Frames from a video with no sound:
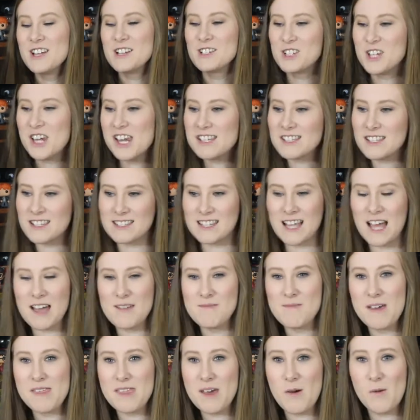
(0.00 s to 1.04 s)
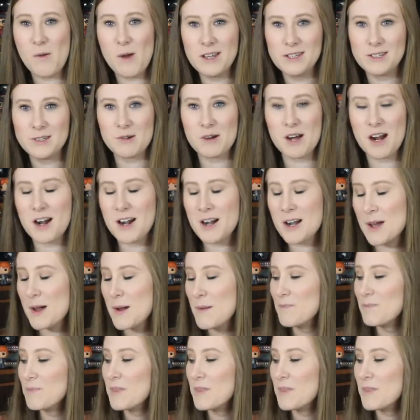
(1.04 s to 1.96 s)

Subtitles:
Jesus, I made that way too hard.